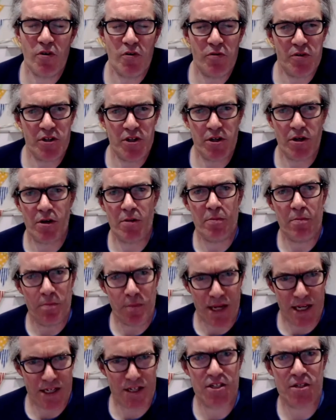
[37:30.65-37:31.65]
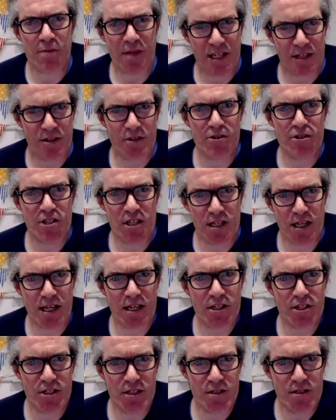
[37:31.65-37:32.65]
we've often not managed to make
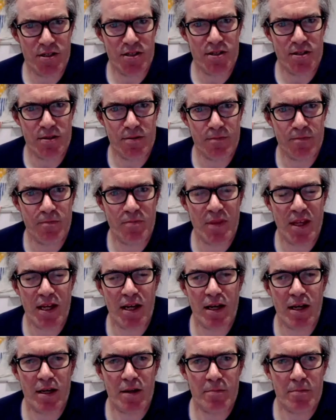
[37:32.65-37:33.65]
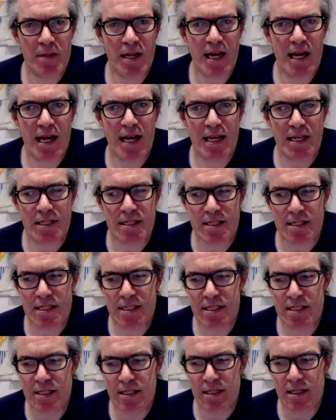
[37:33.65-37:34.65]
those connections,
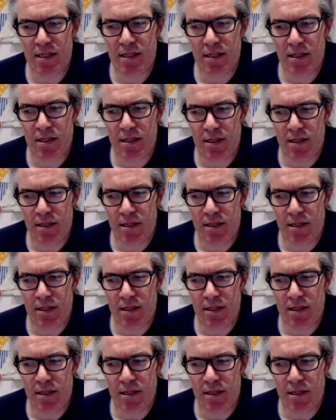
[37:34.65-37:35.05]
and